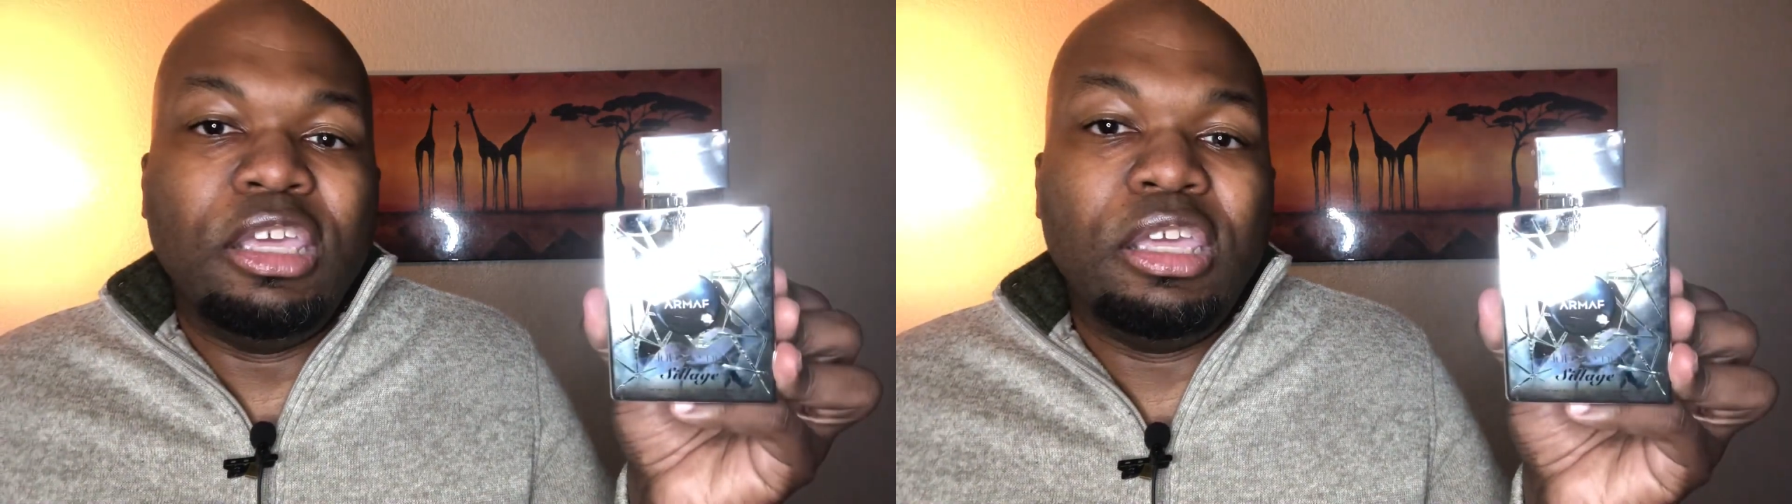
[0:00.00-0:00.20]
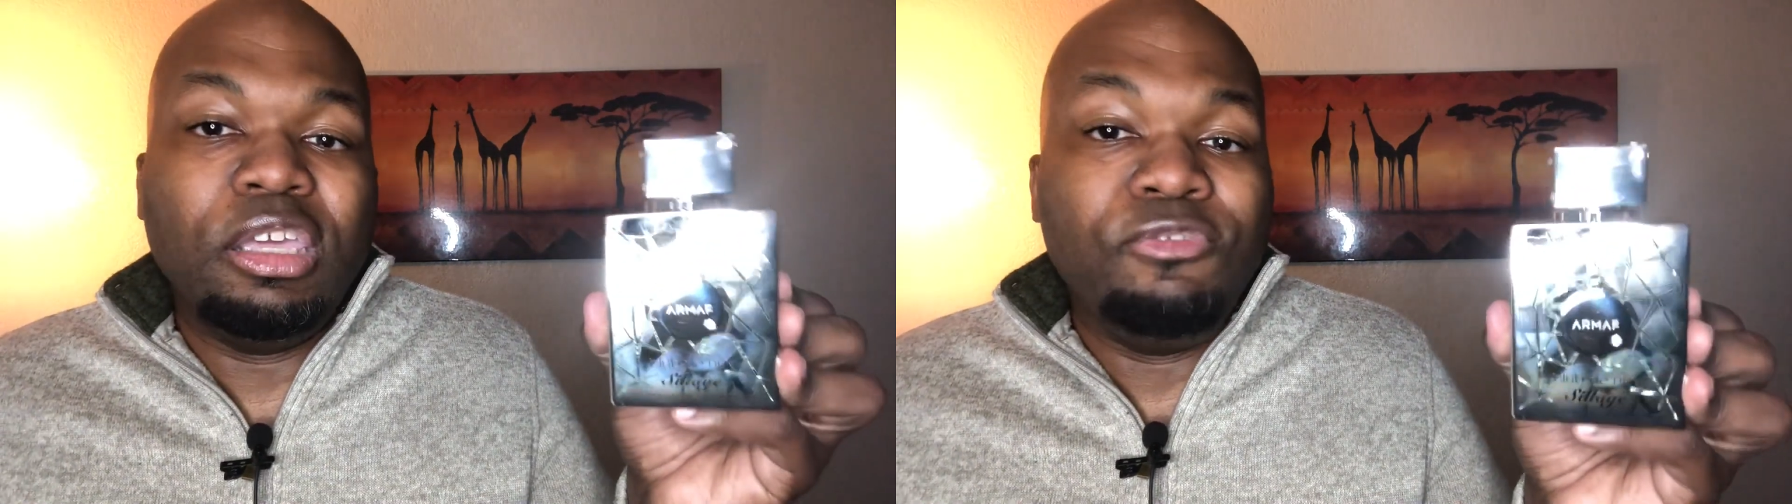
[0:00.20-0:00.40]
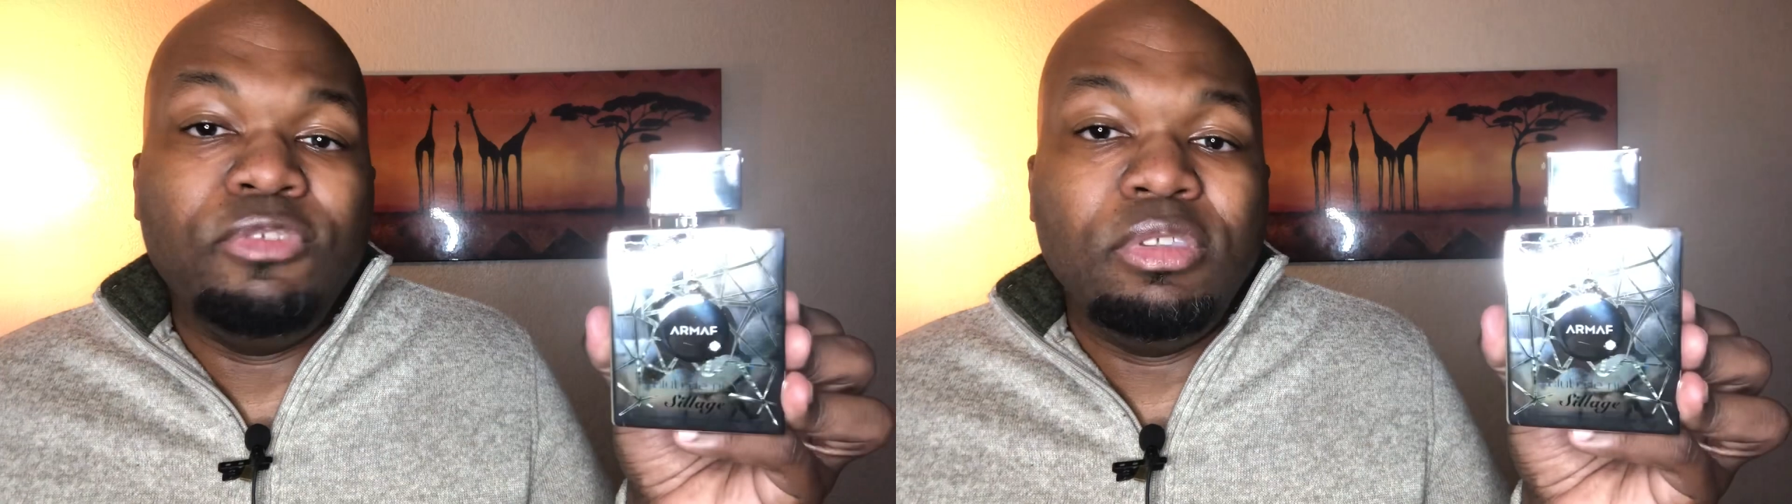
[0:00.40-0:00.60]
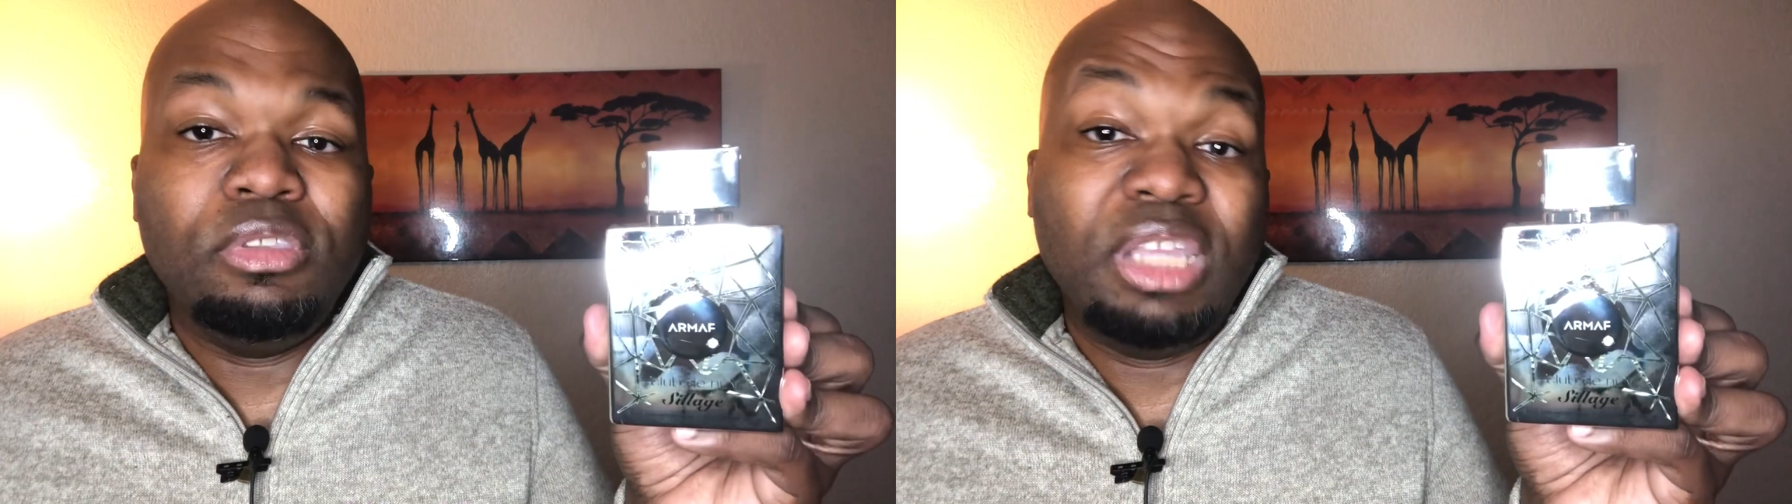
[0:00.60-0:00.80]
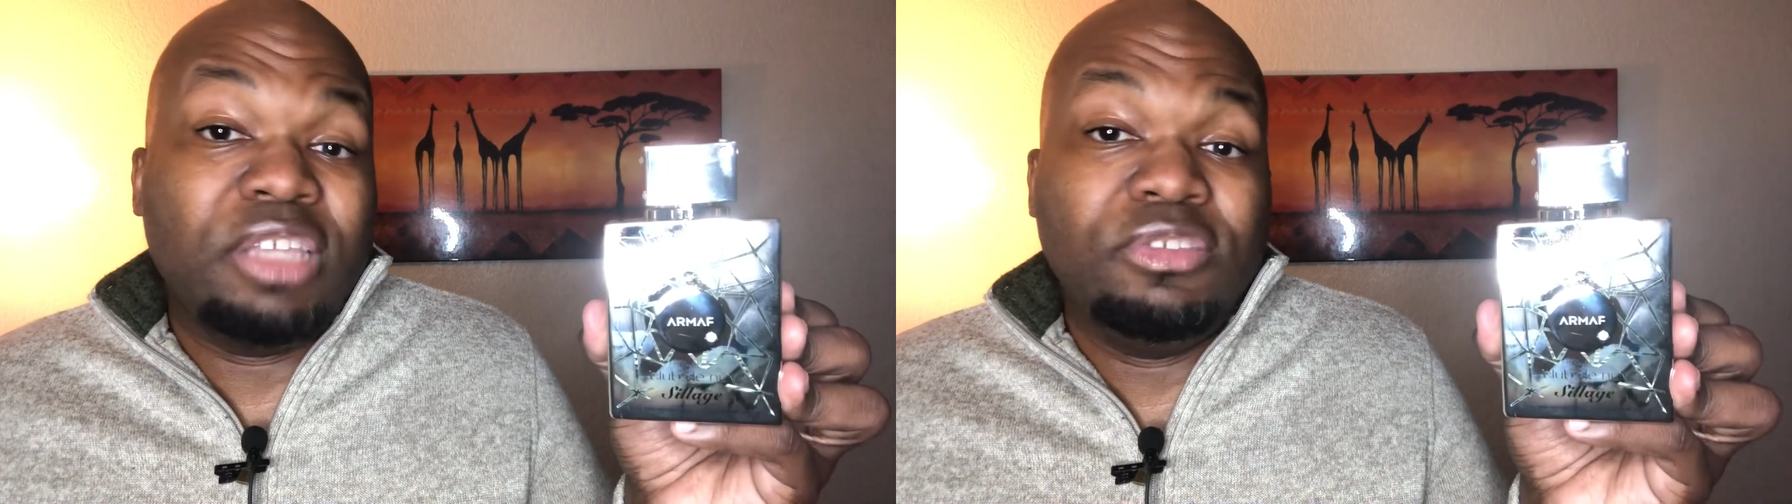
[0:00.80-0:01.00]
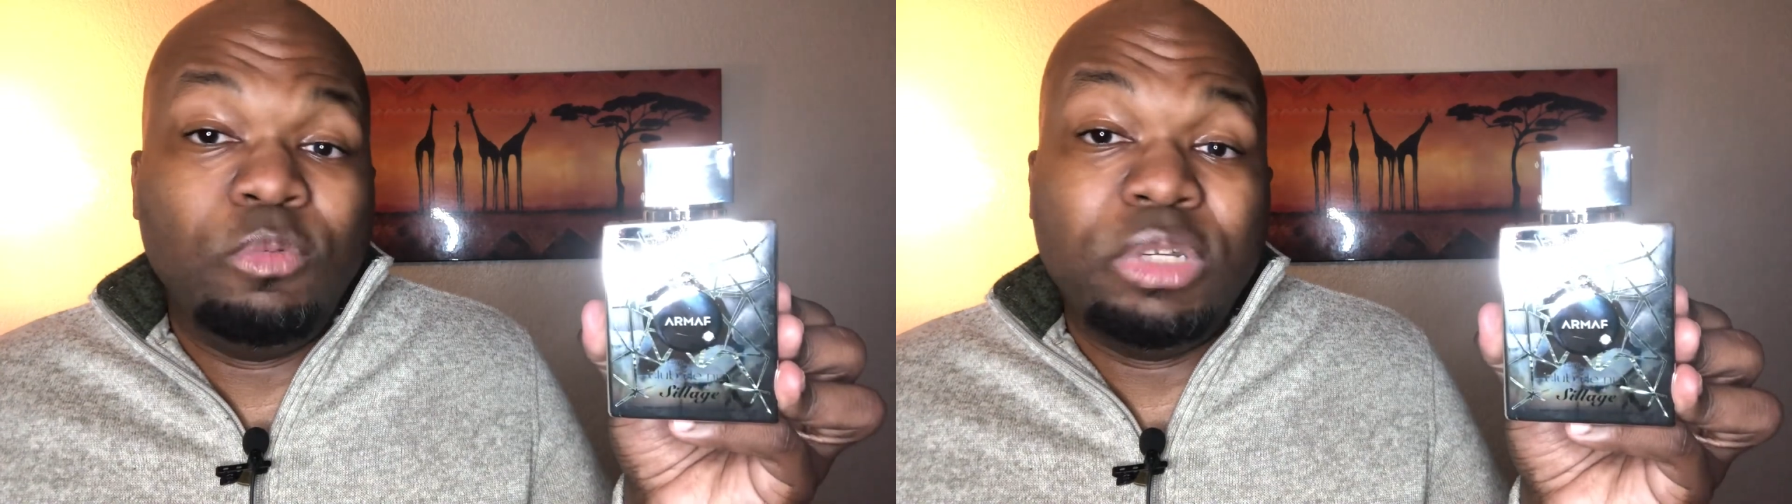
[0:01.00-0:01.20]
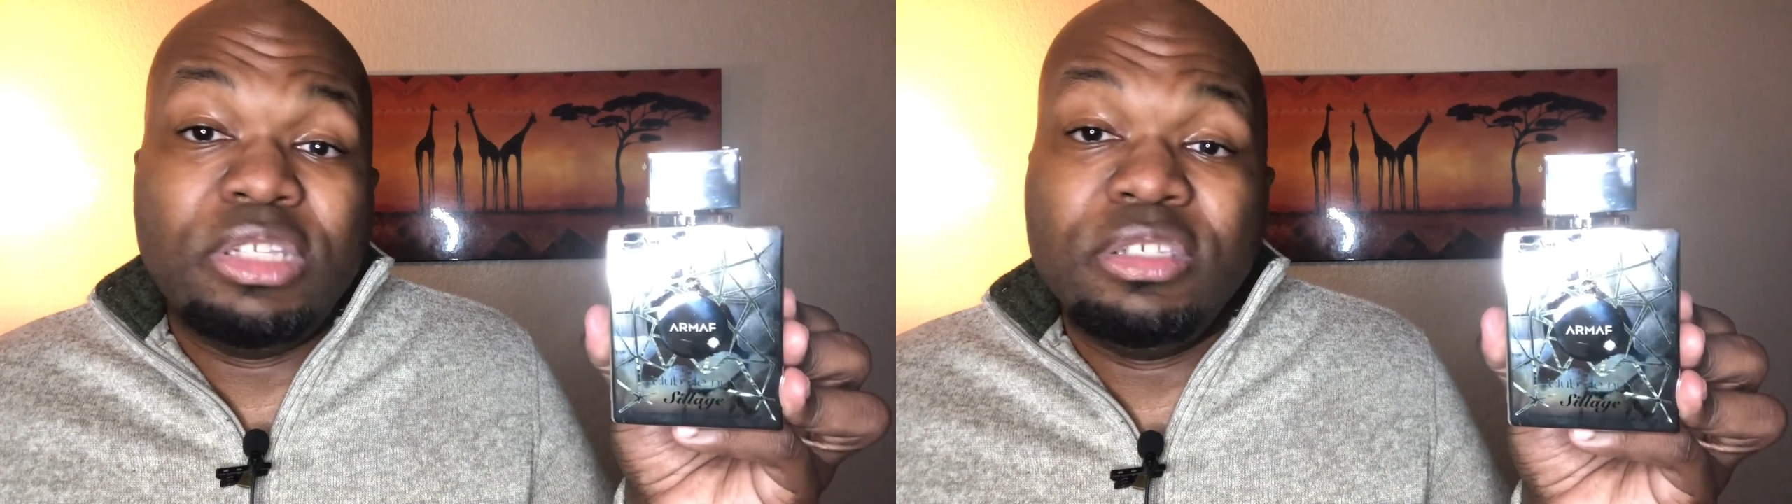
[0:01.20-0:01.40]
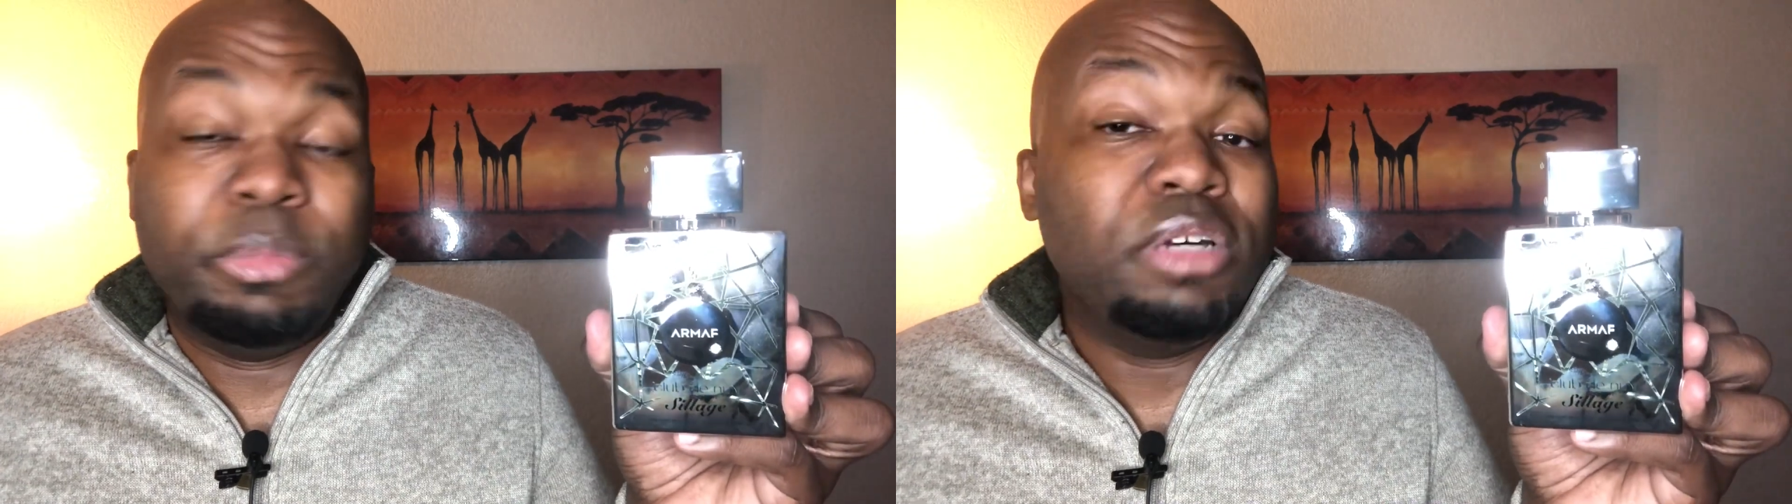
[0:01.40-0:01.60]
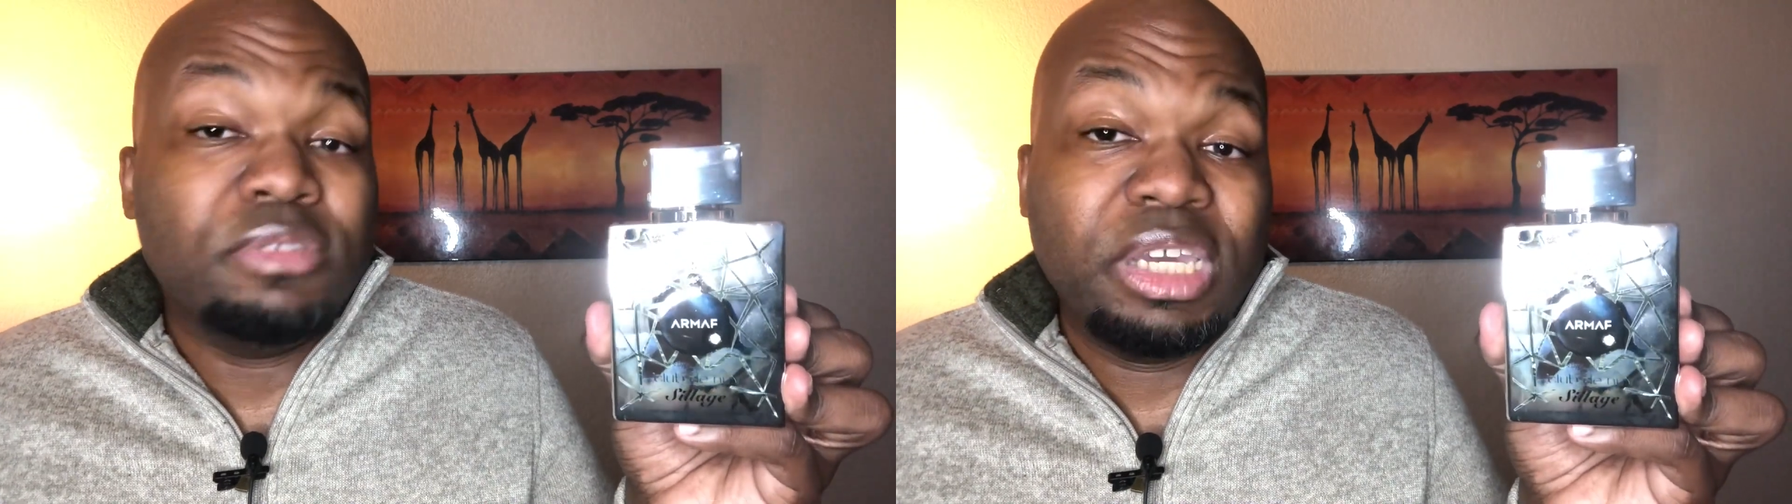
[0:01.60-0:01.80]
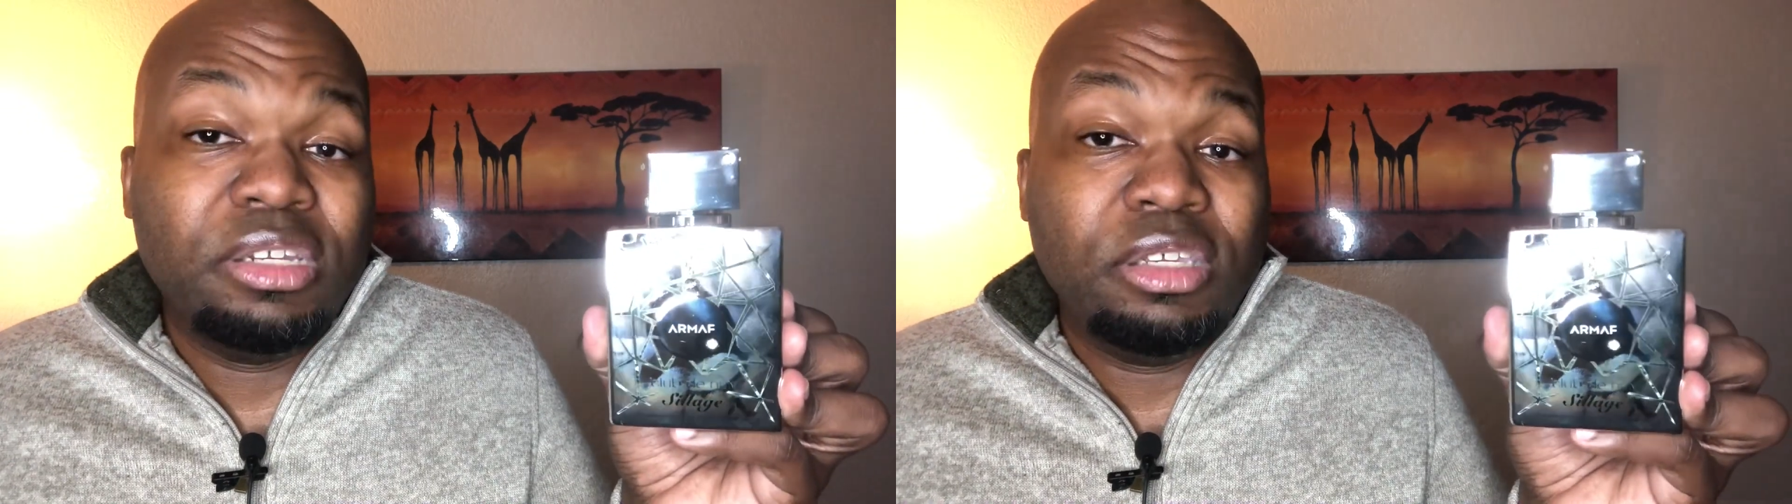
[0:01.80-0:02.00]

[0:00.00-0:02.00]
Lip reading: If that's what it smells like